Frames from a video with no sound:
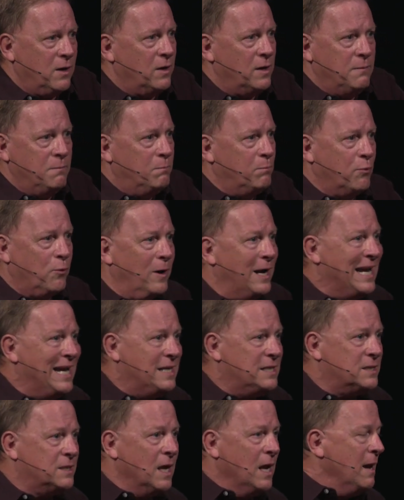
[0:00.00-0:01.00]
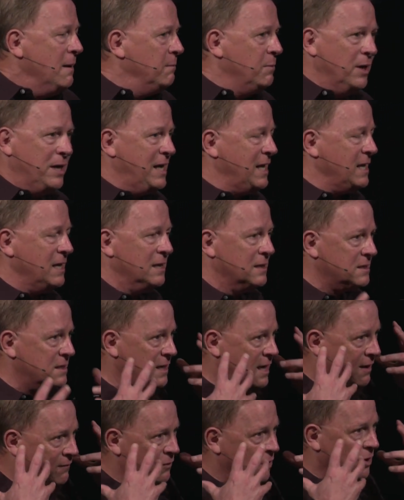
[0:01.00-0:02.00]
their embrace, but he
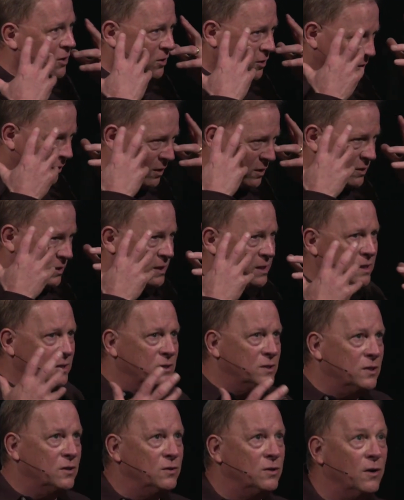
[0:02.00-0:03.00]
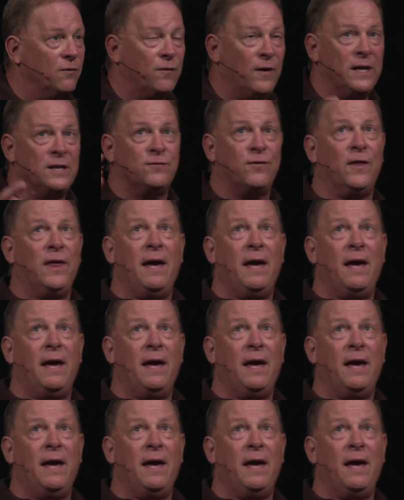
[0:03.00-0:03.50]
has never looked into their face.